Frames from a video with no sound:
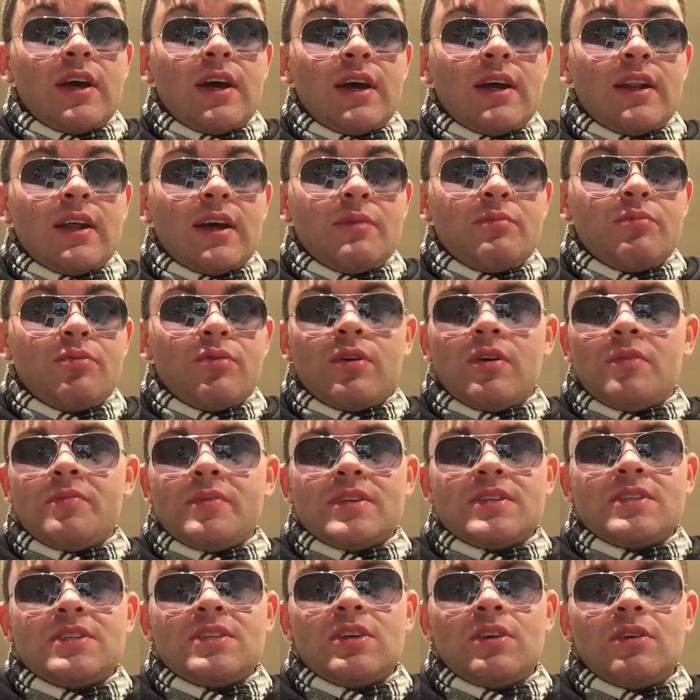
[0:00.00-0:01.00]
And I
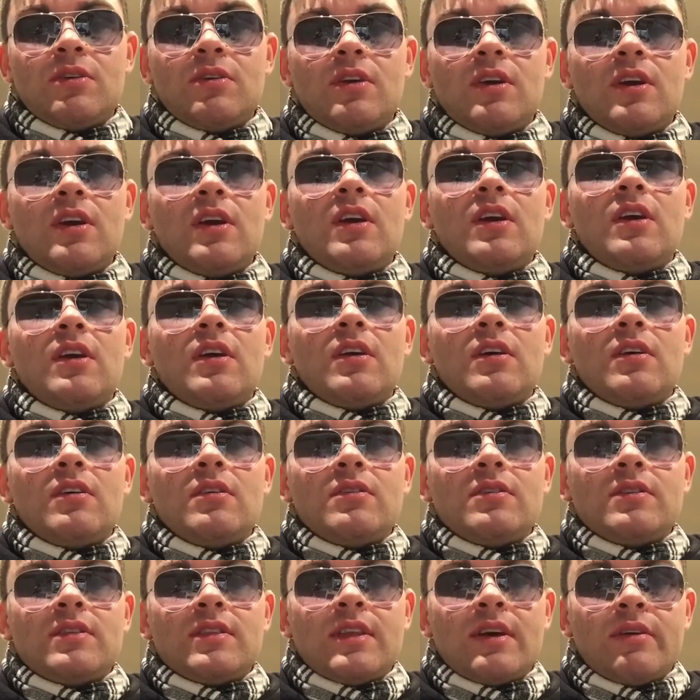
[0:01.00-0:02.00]
promise you,
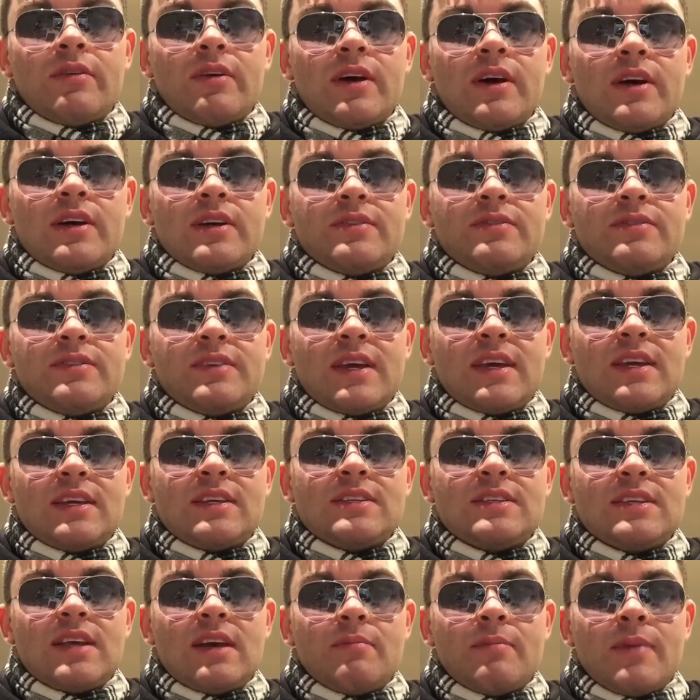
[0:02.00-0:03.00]
there are
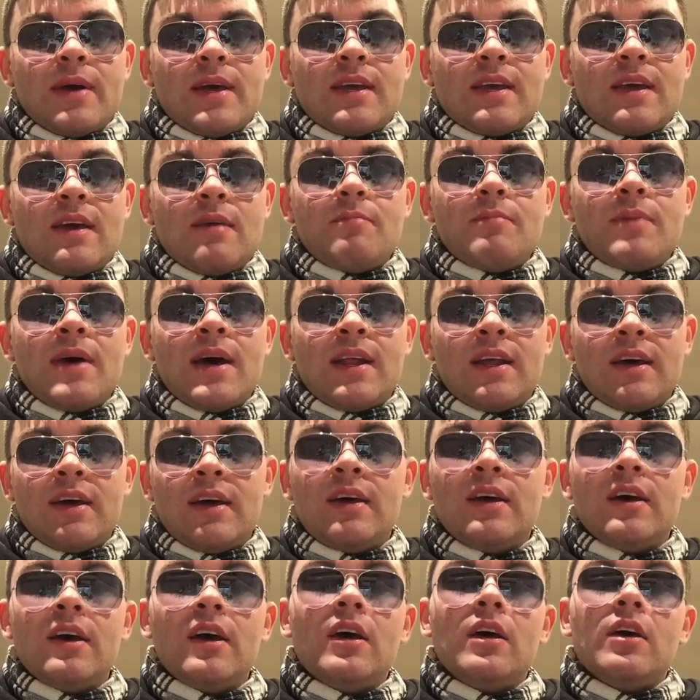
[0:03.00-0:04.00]
things that may get
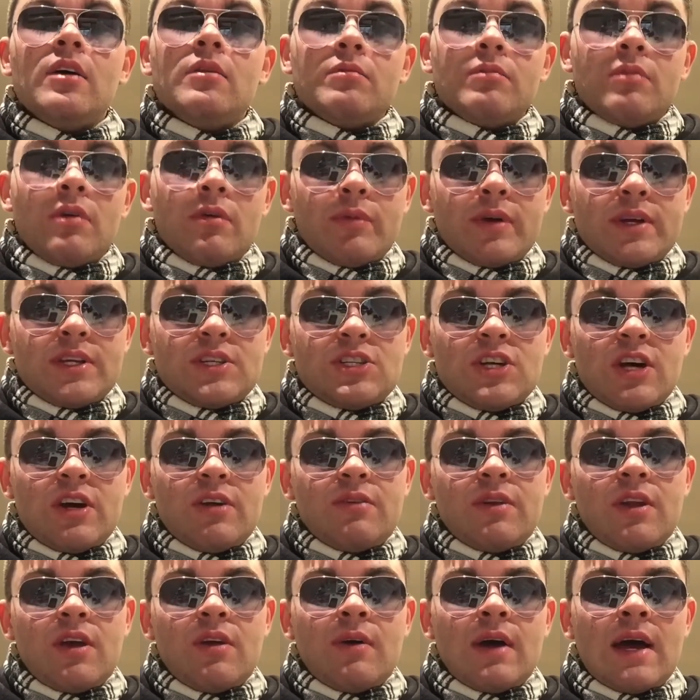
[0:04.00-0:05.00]
better, but we
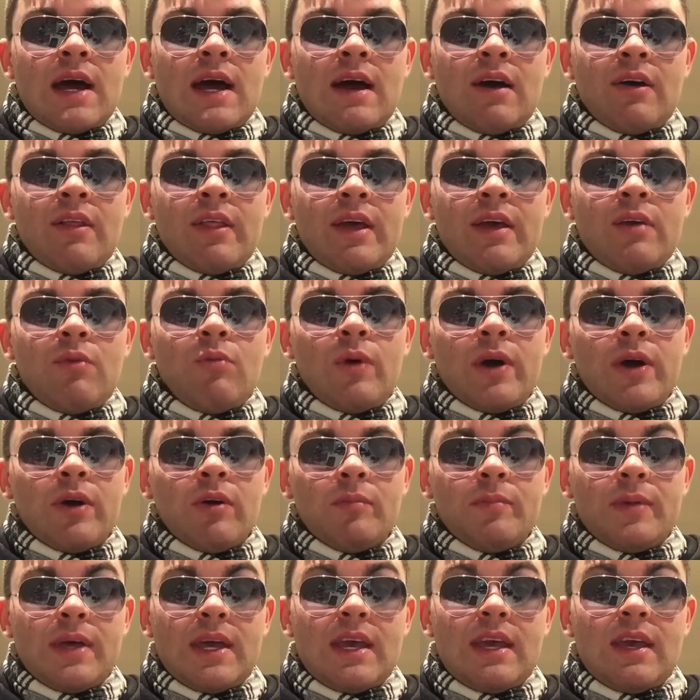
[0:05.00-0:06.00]
don't know how they will
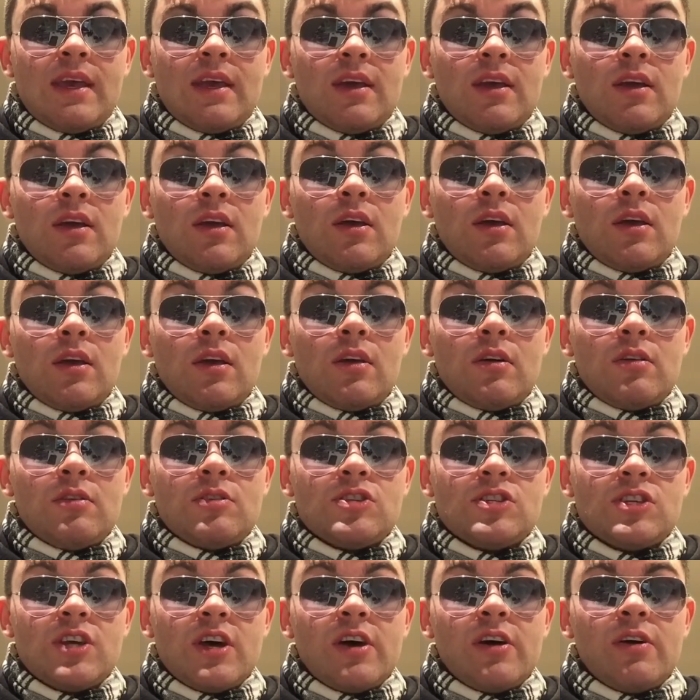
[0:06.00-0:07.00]
be.
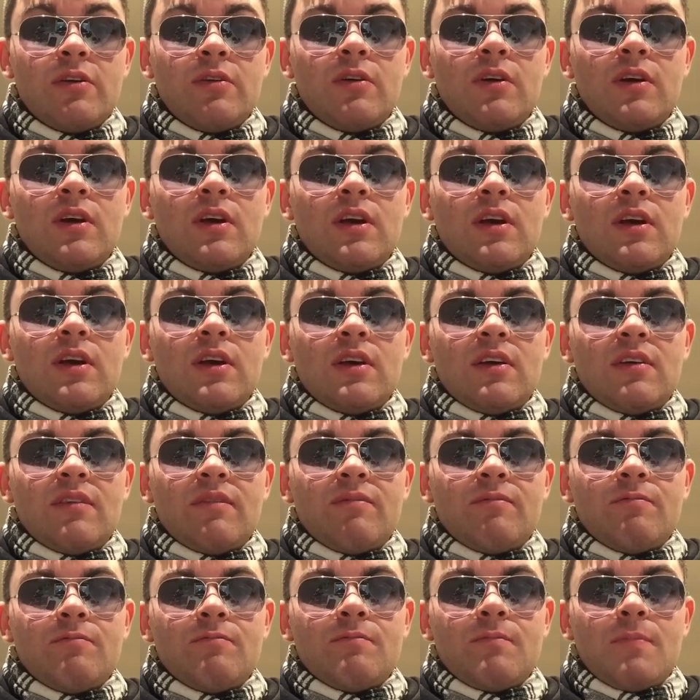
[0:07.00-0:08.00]
So,
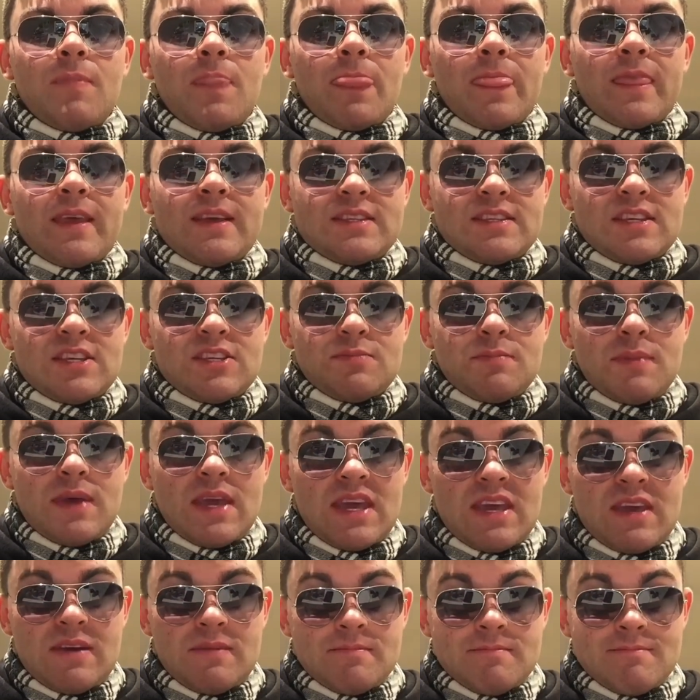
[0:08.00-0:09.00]
this is
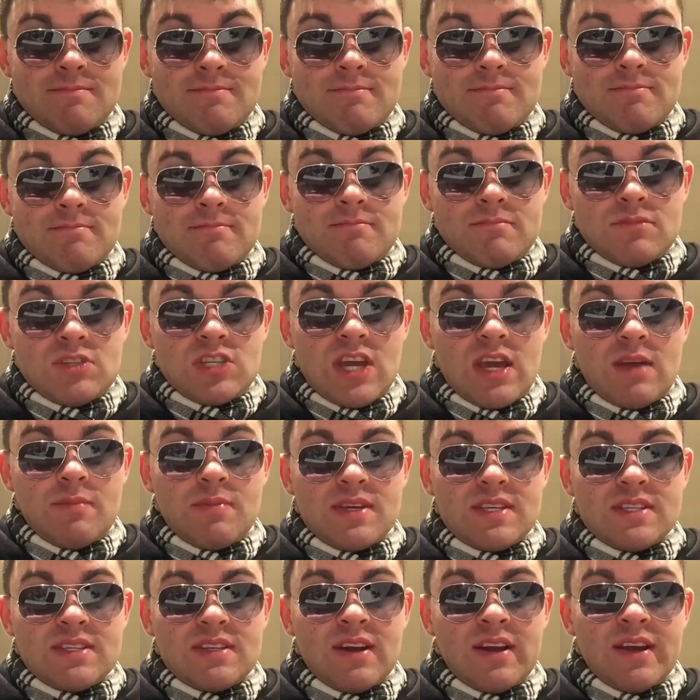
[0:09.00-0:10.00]
me,
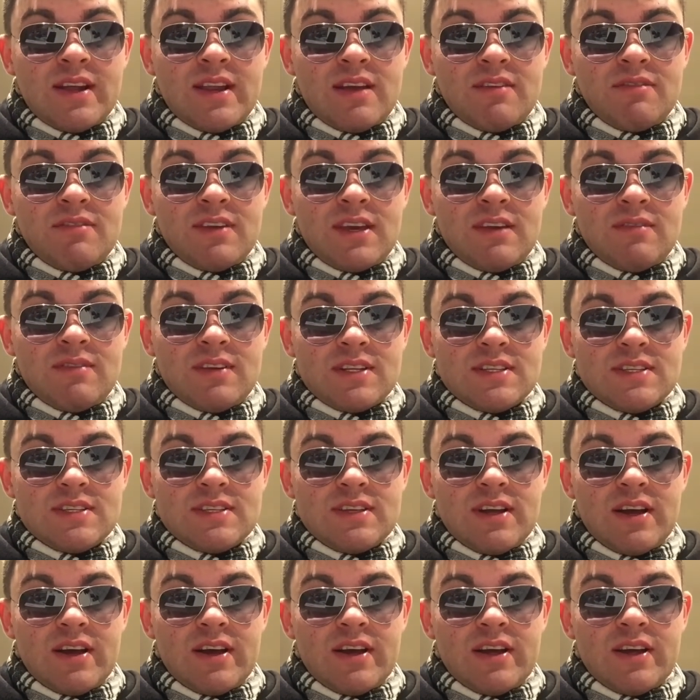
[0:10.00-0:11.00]
JB's 9F Evening
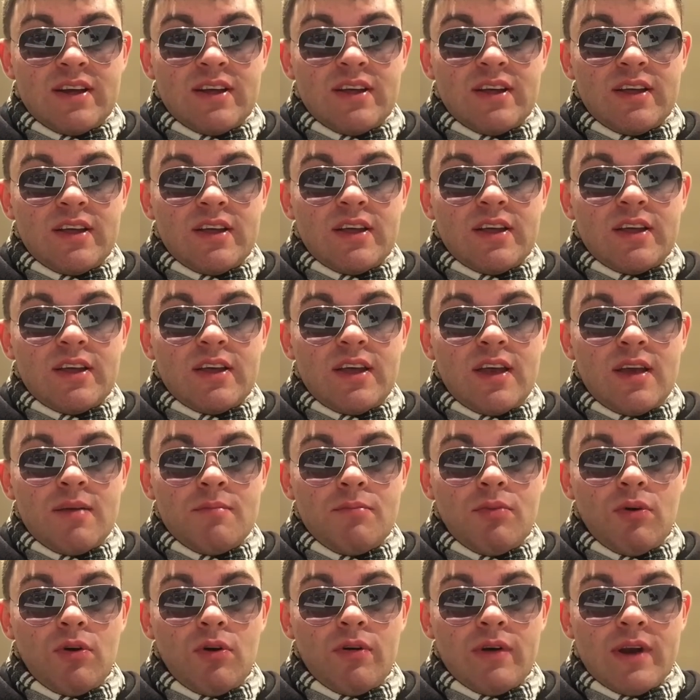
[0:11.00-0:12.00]
Star
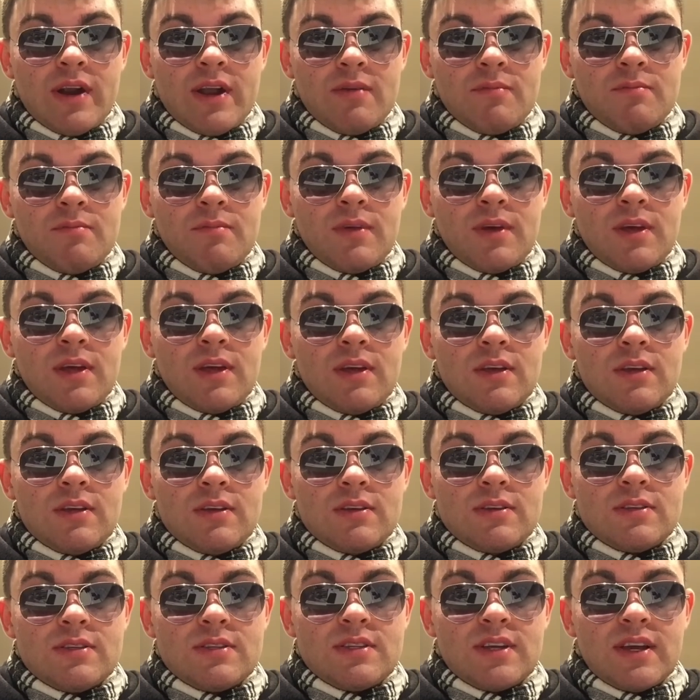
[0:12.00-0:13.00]
Emporium,
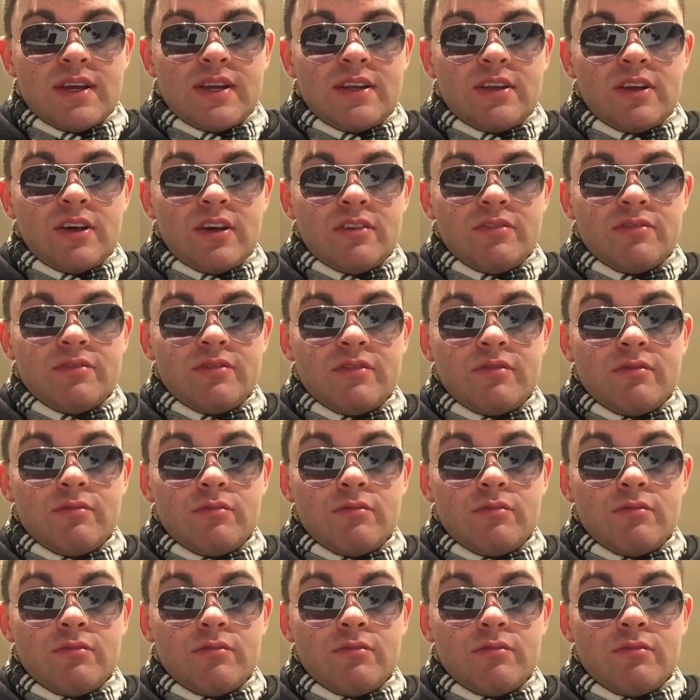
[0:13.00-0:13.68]
signing off.